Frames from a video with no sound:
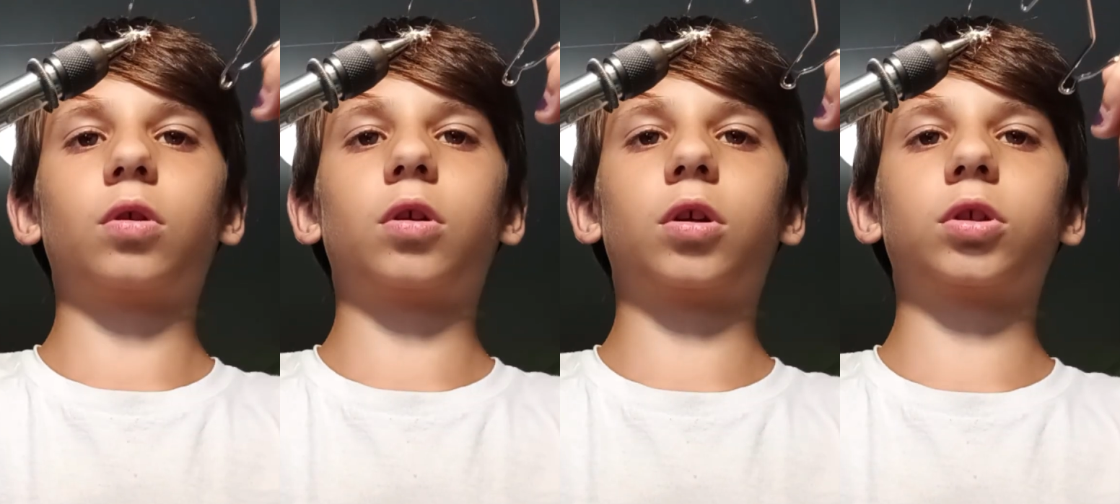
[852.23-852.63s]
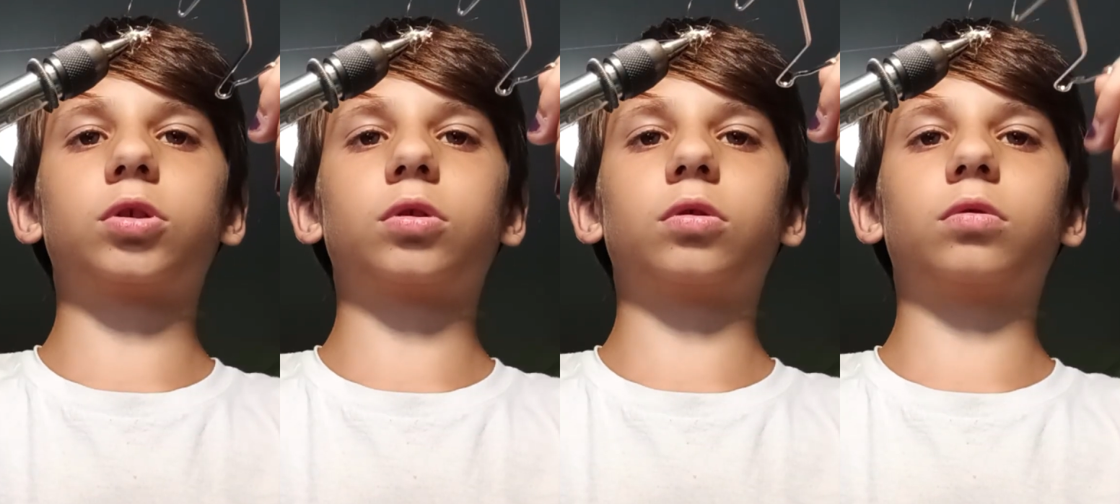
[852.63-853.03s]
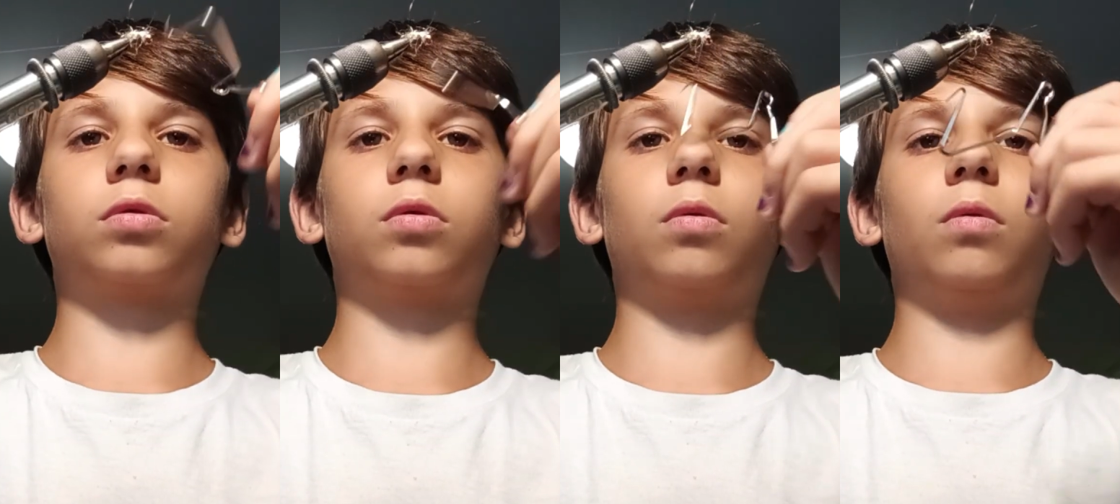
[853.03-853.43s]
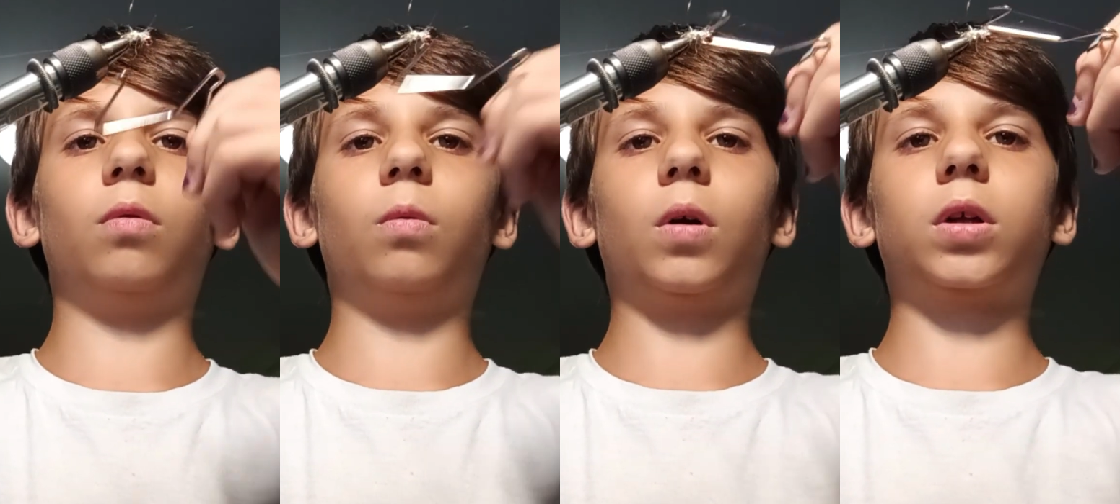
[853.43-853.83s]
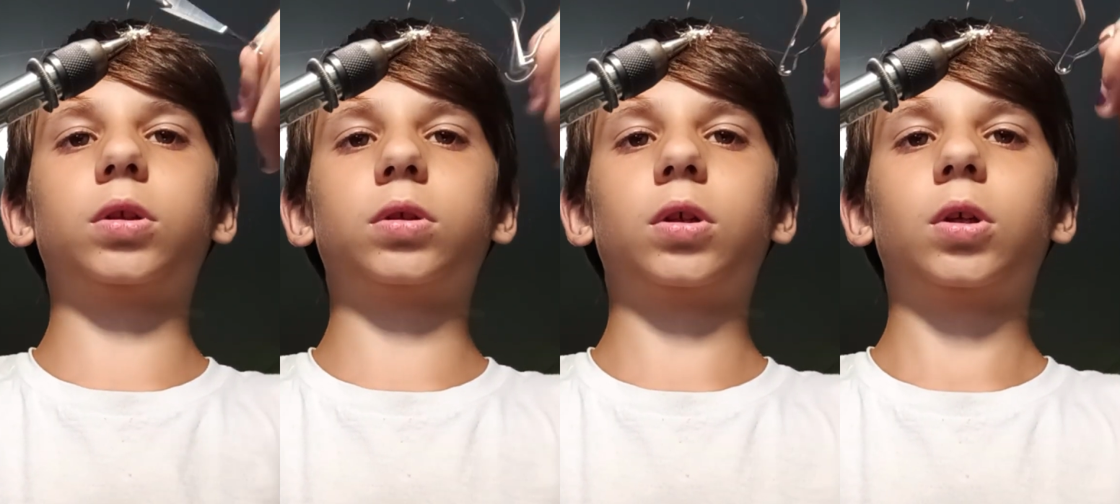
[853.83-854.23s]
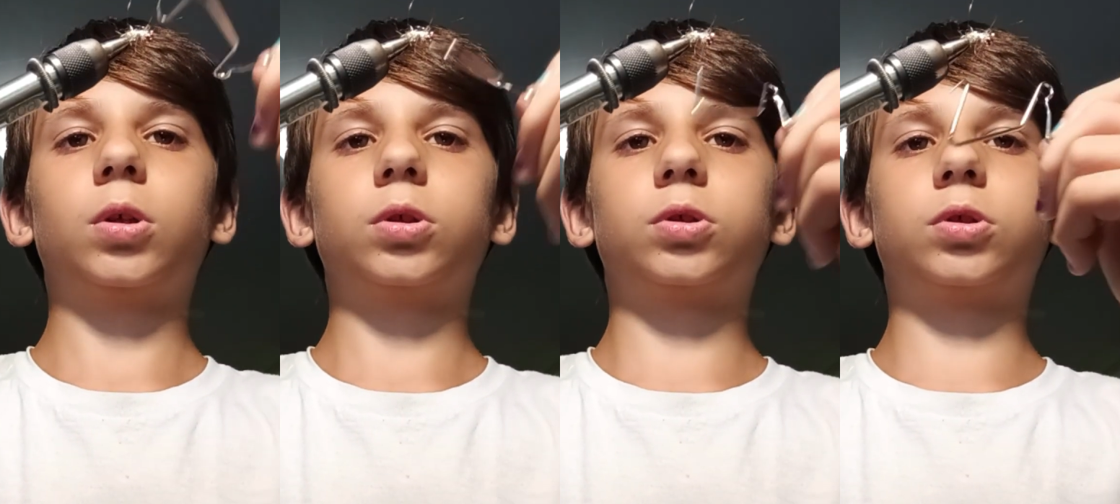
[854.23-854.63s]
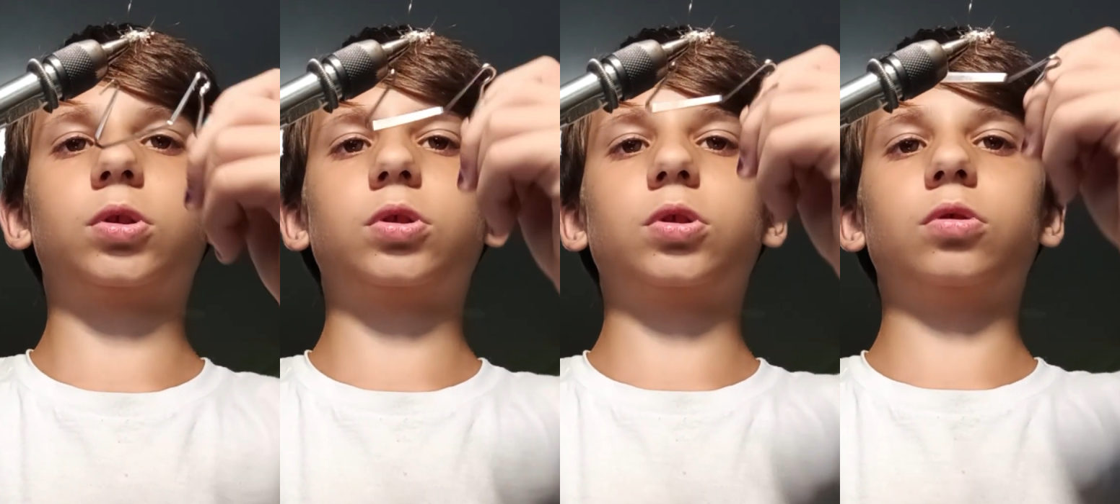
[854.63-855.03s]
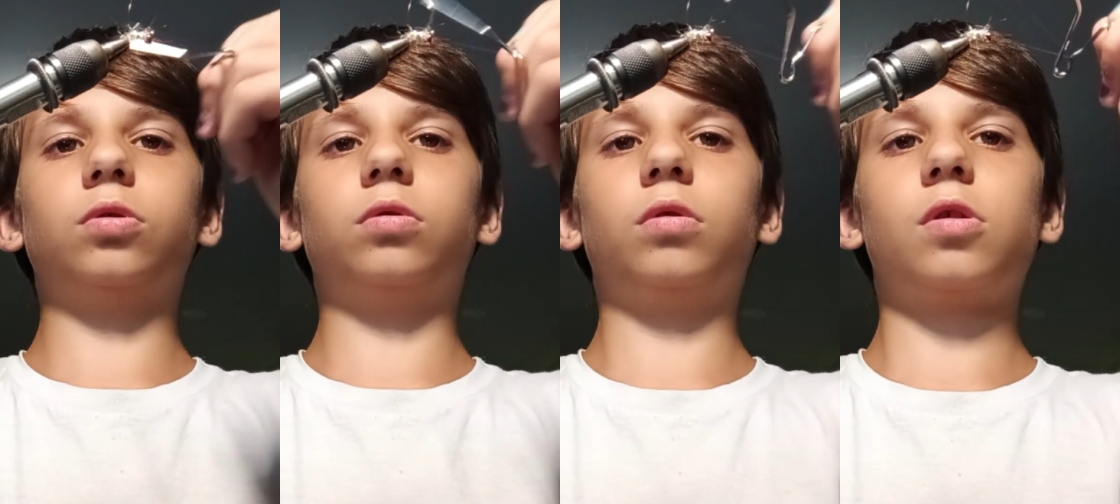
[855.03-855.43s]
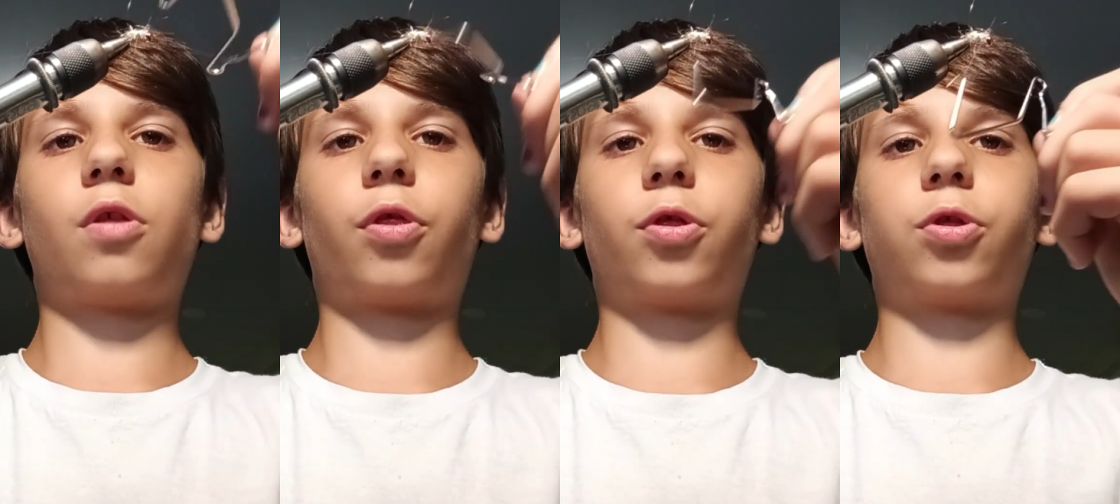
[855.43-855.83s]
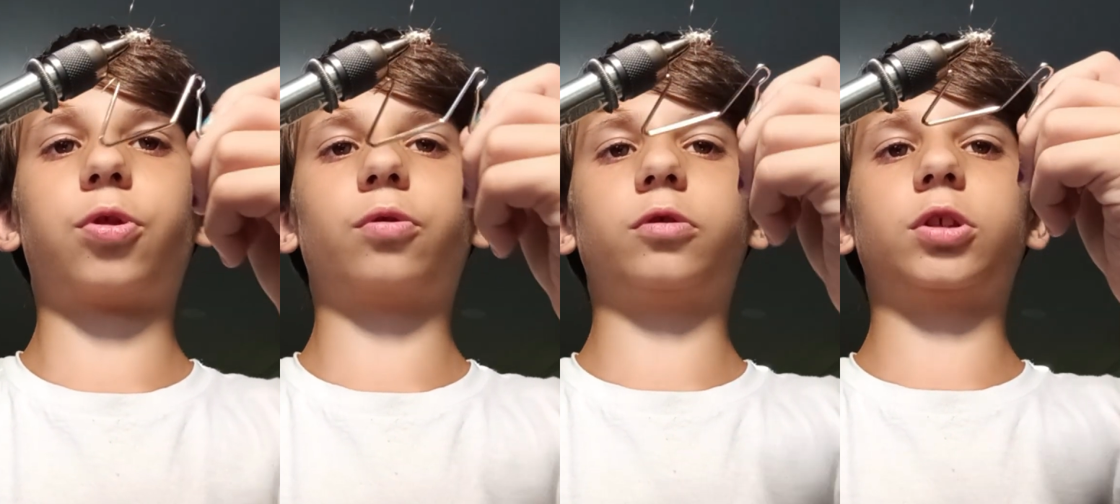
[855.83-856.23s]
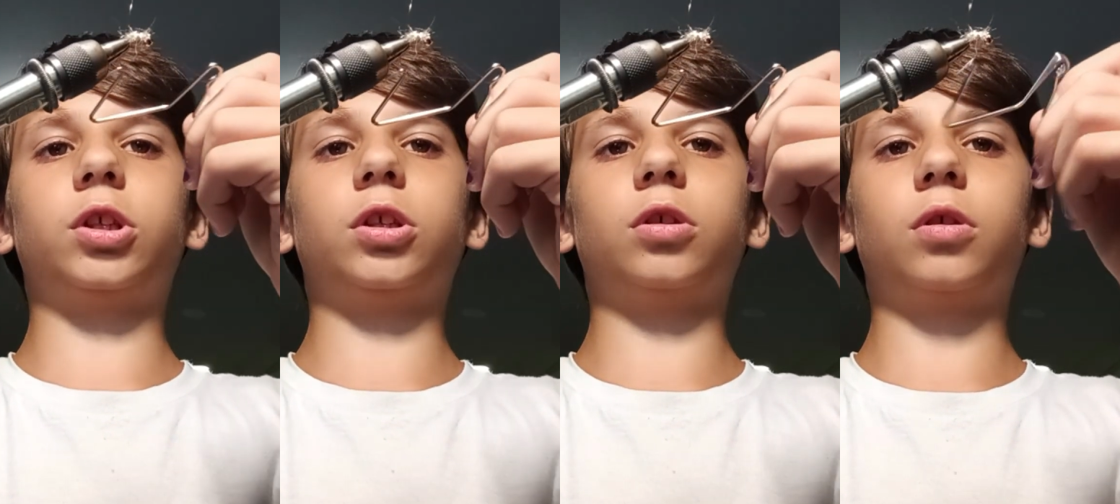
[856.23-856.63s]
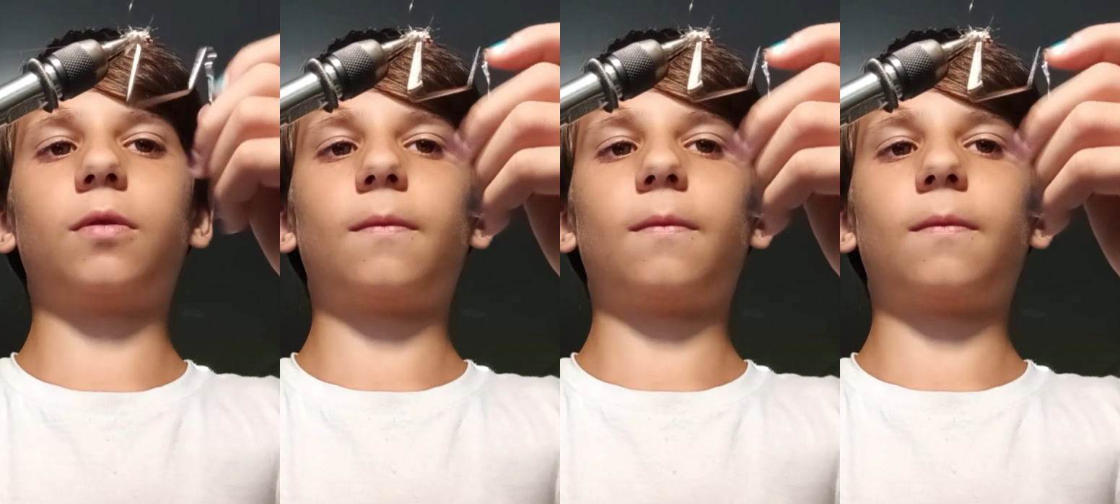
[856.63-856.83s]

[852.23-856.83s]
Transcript: Alright, so 1, 2, 3.